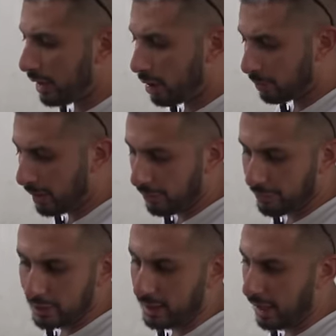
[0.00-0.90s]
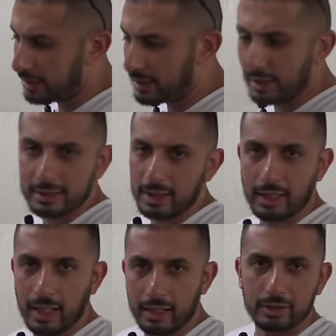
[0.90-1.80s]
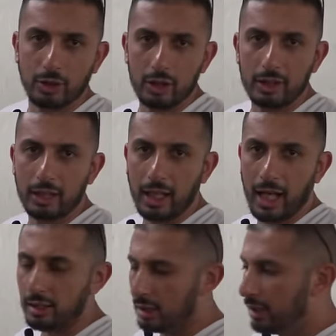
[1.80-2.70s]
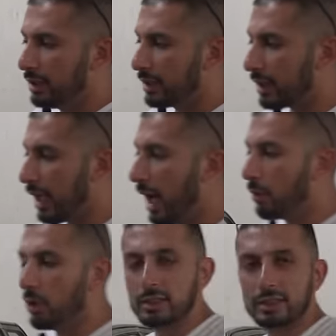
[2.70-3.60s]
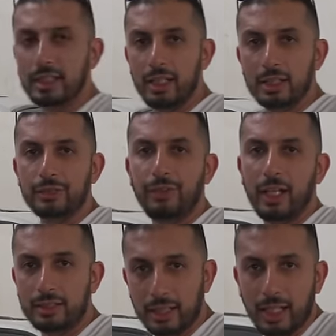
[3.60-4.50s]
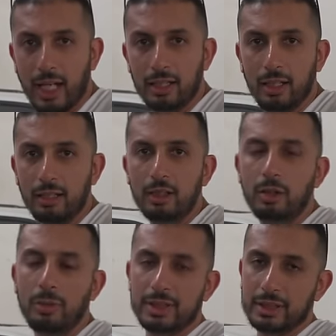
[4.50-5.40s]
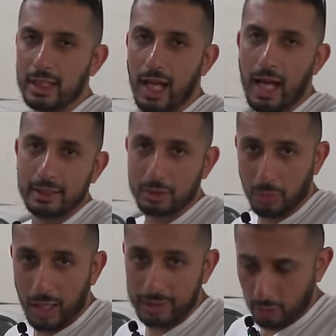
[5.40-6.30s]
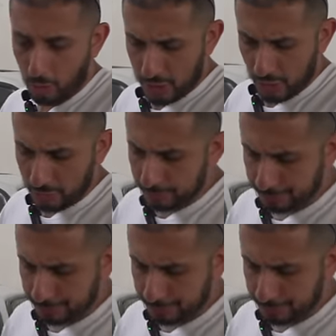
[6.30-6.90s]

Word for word: out whatever dents, et cetera that's on the car. The car will stay its factory color, which is the ice white option.